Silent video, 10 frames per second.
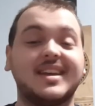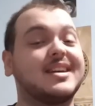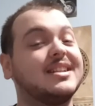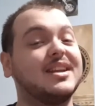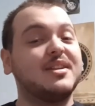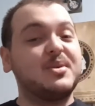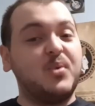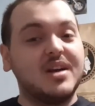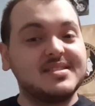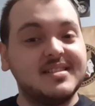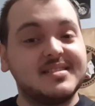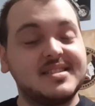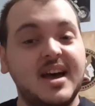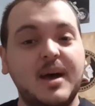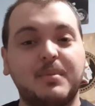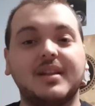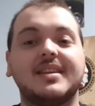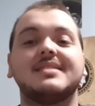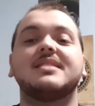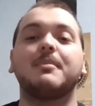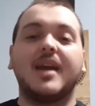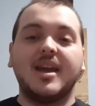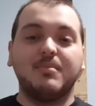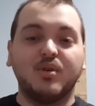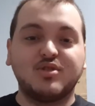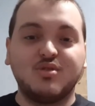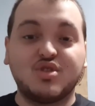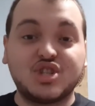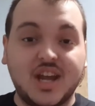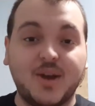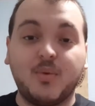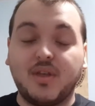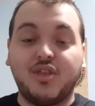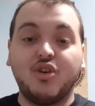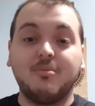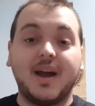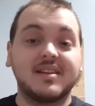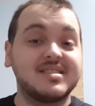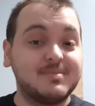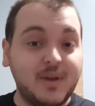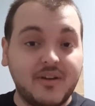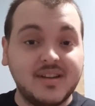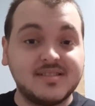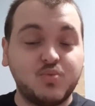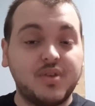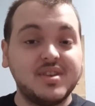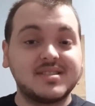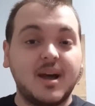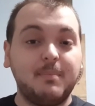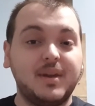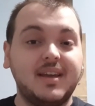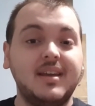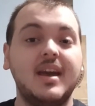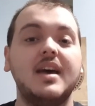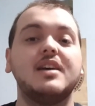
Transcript: It clearly wasn't, but at least I'm able to share with you my experience with this company